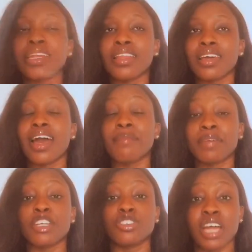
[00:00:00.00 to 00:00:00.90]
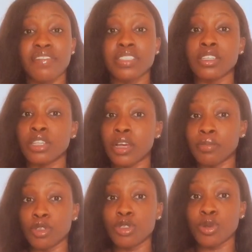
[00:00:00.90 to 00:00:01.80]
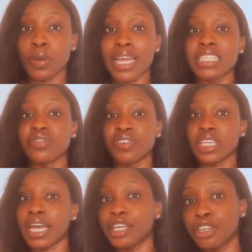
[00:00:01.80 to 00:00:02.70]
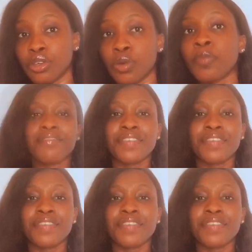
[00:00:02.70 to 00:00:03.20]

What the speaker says: Another app that you should have as a YouTuber is vidIQ.